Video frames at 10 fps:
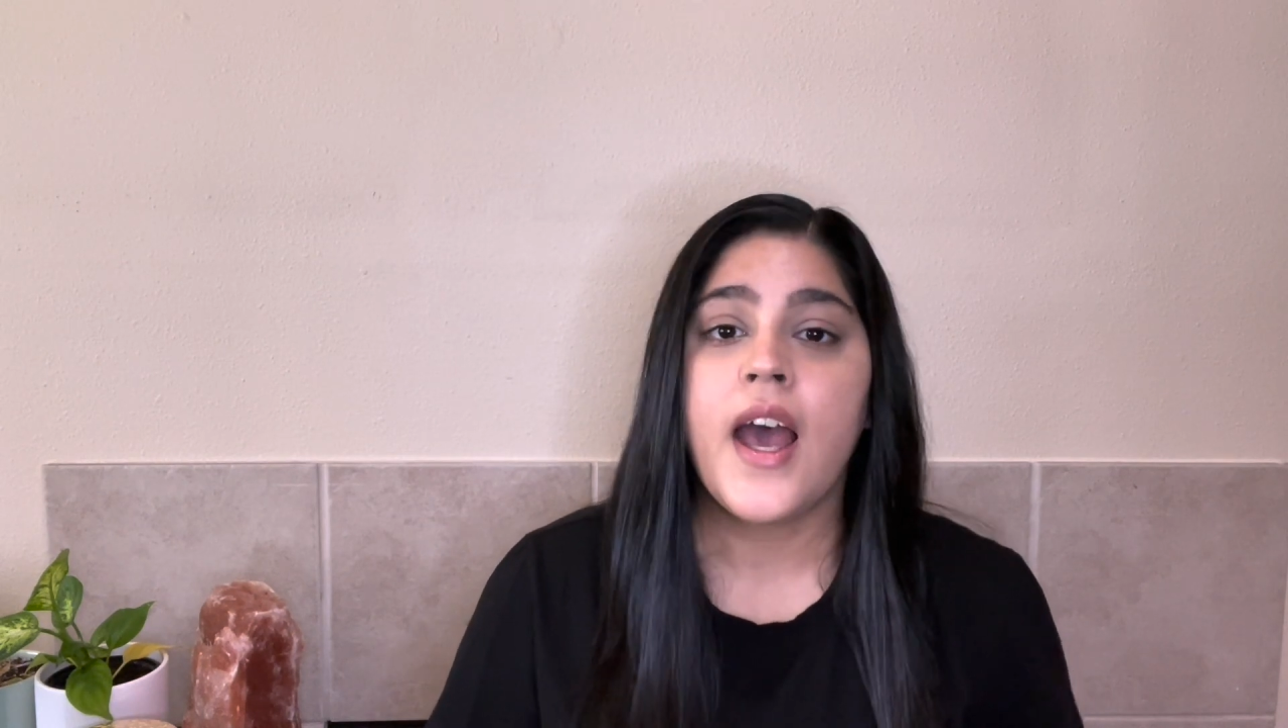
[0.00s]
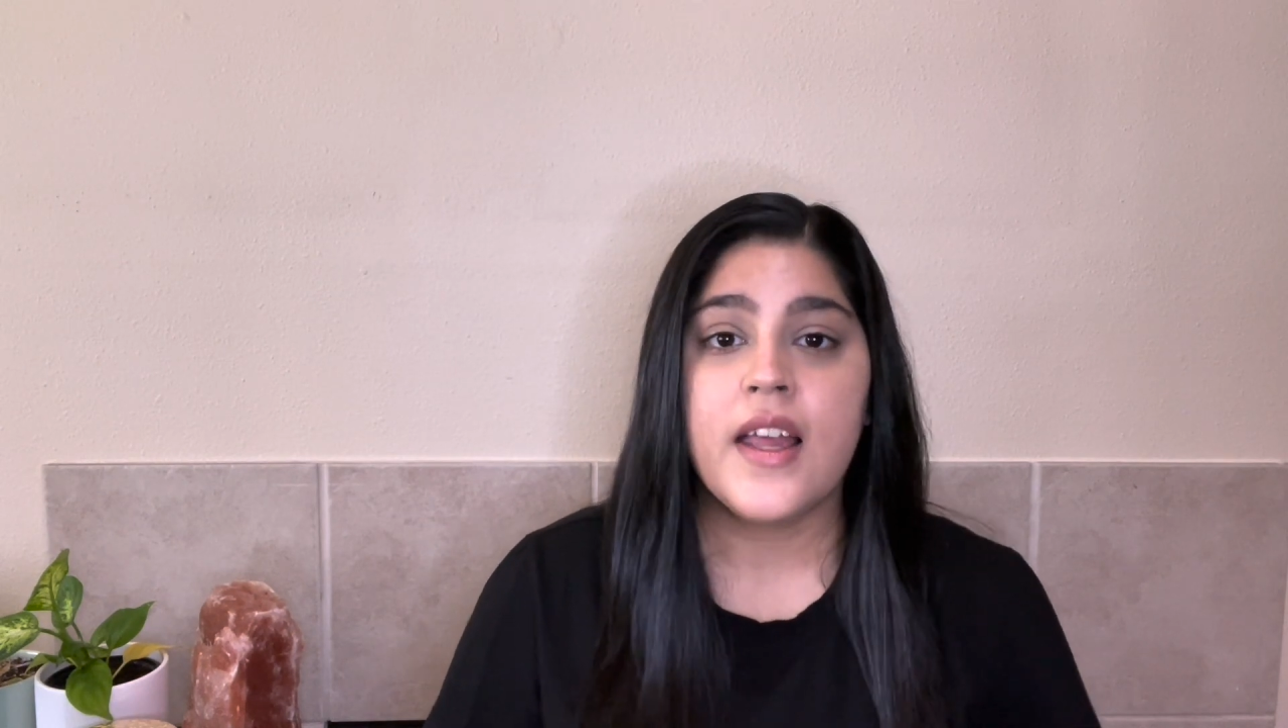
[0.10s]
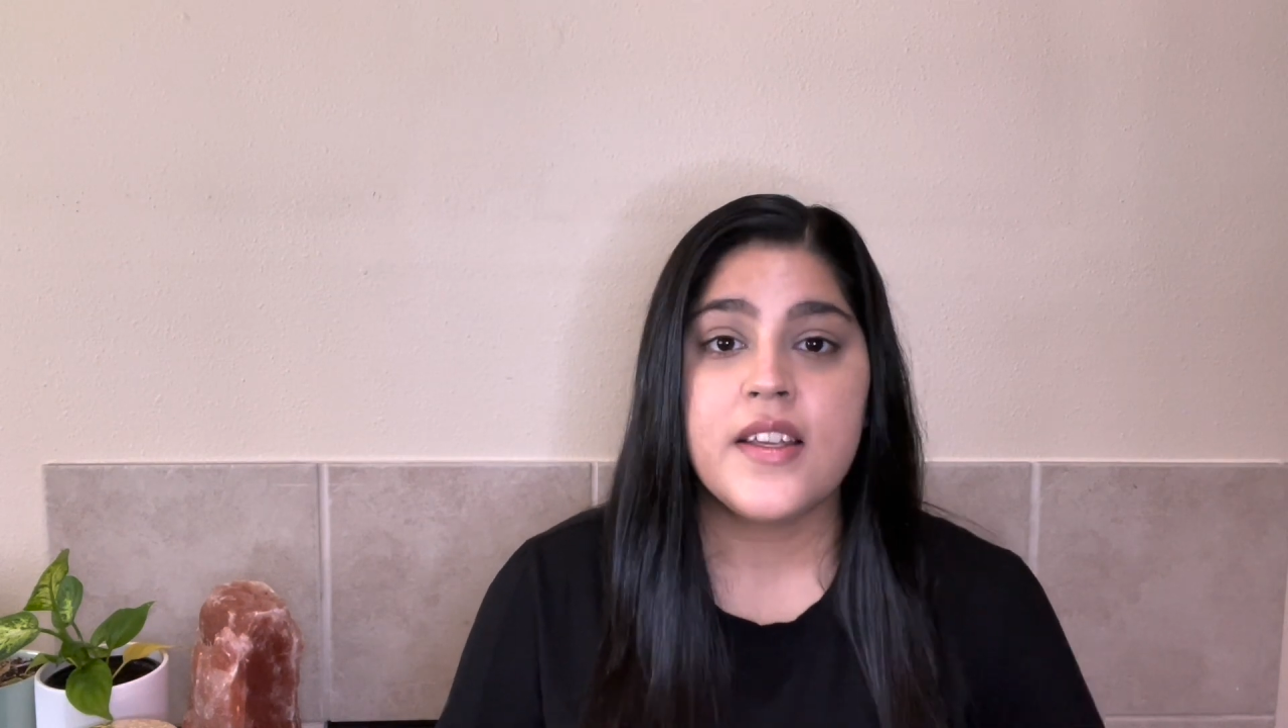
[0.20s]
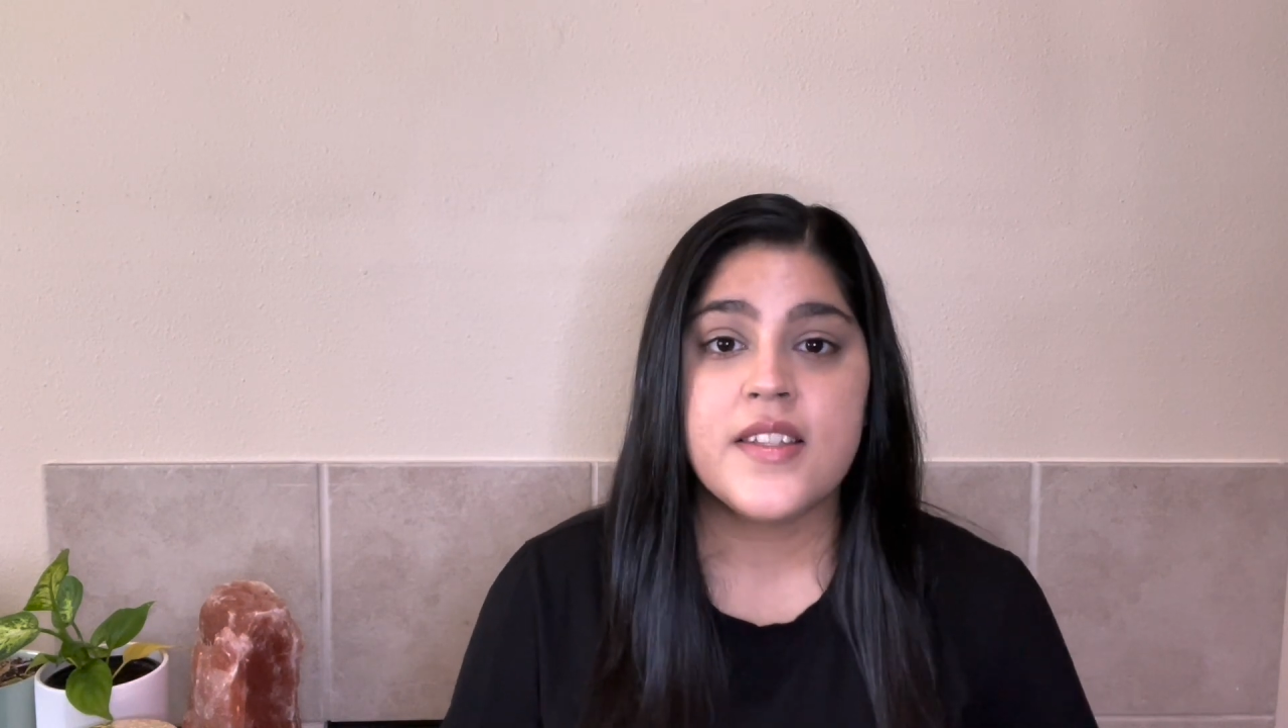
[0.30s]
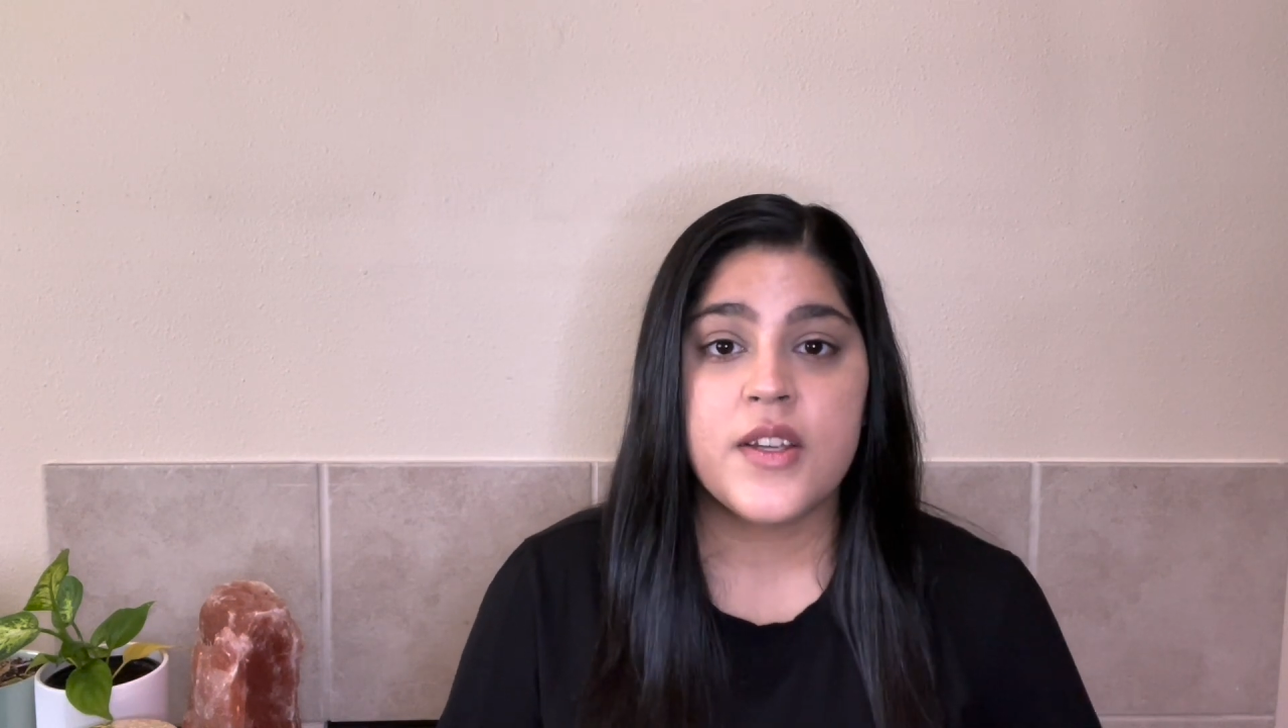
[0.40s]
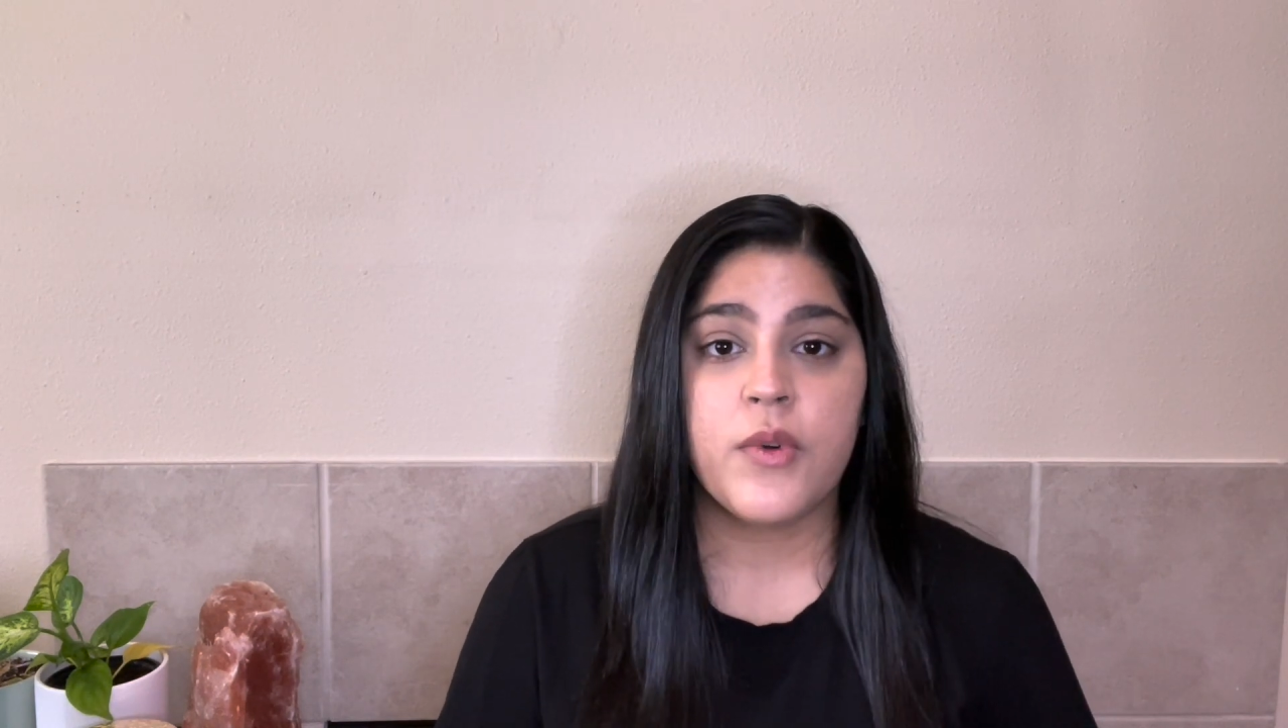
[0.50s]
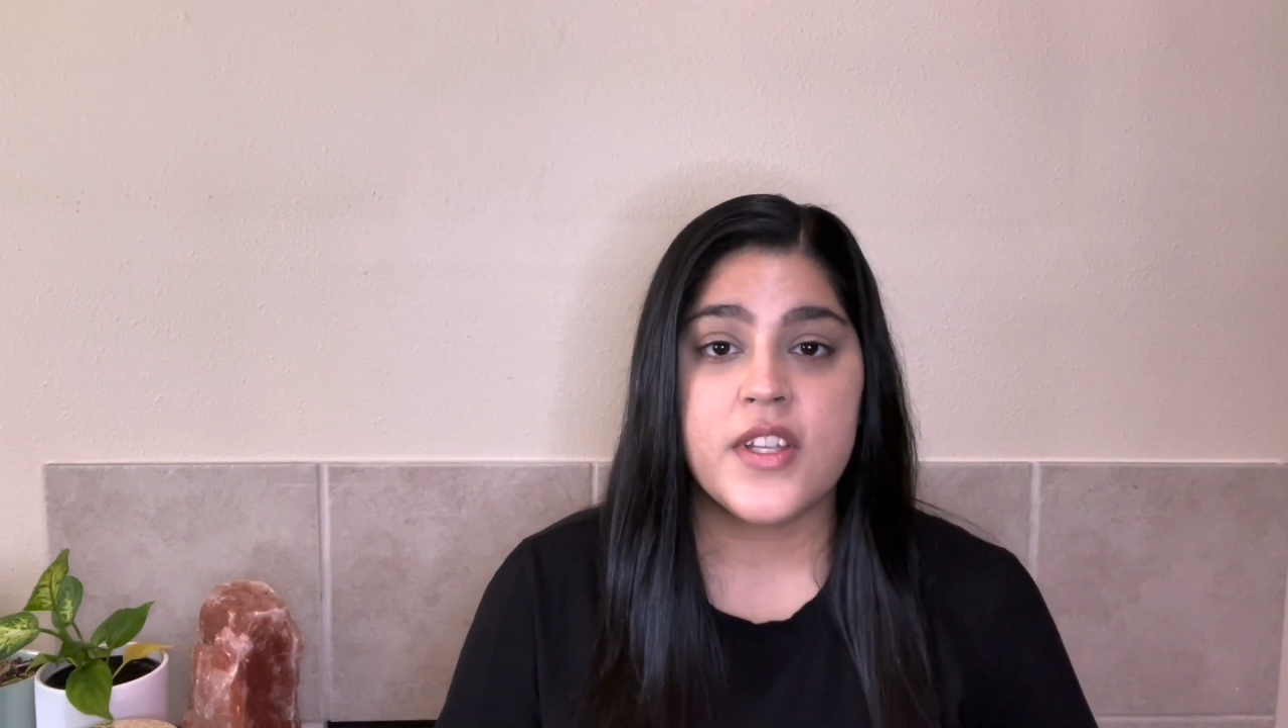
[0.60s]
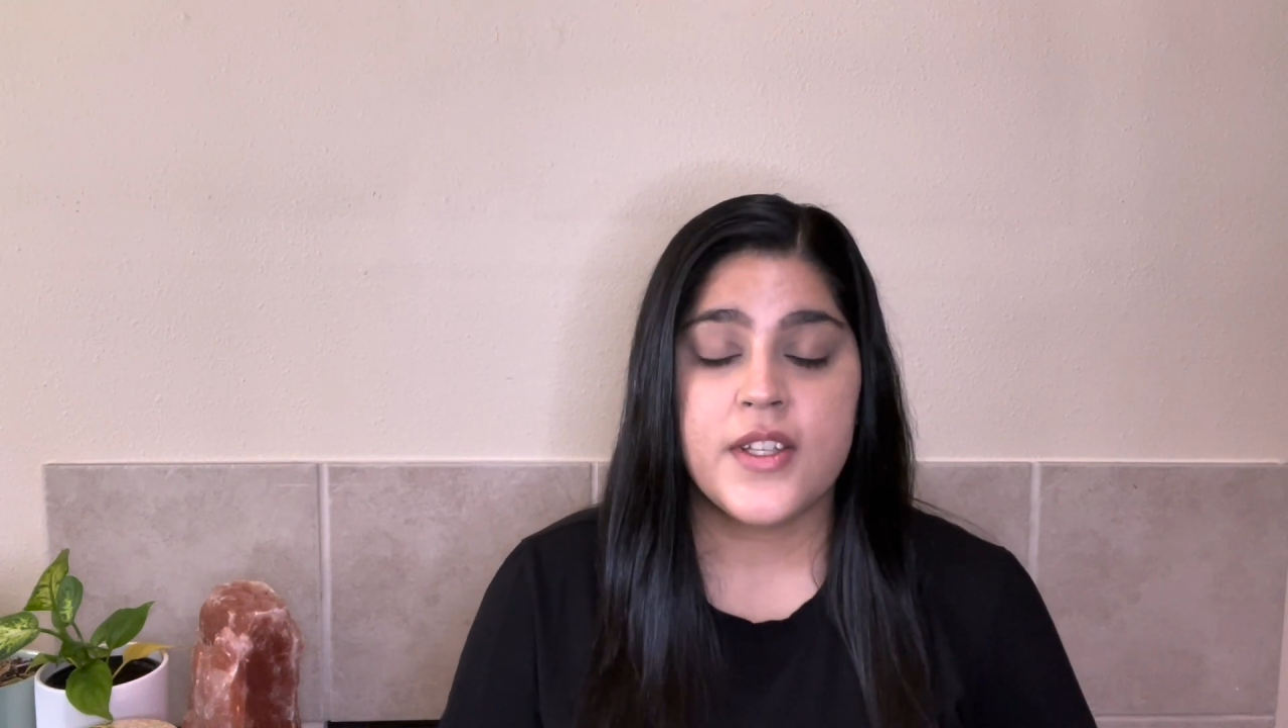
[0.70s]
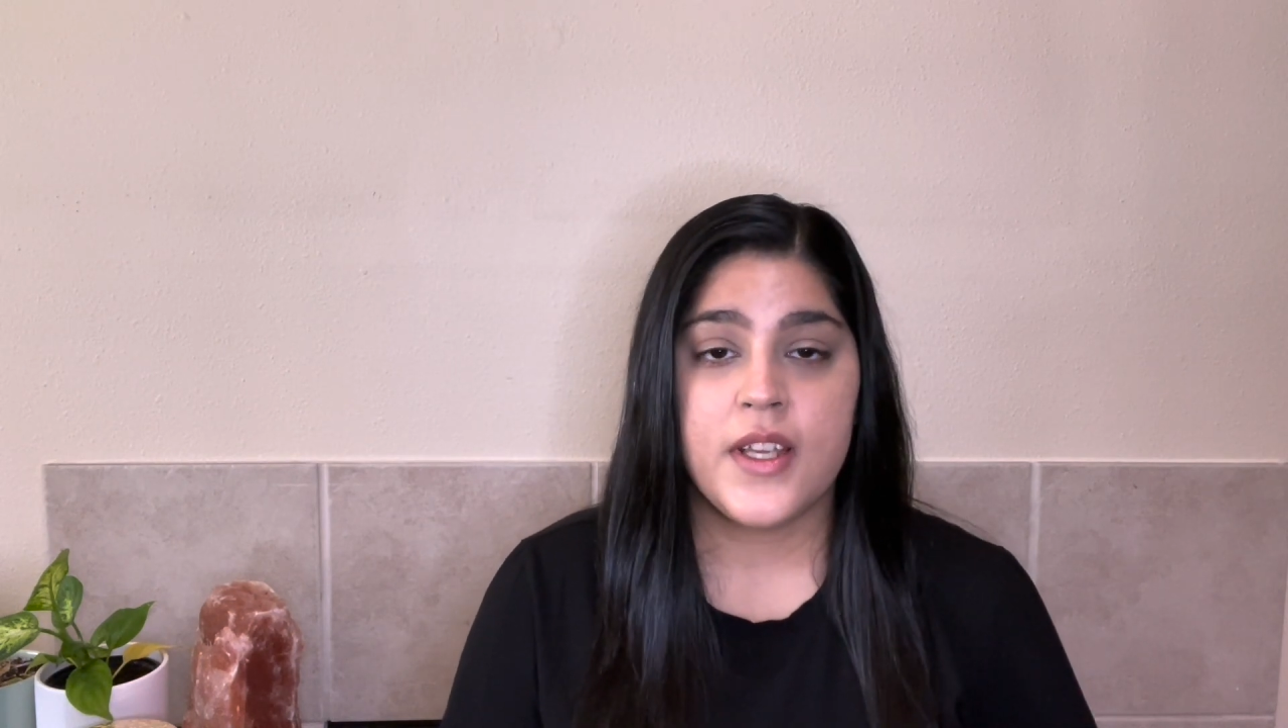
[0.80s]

at least it was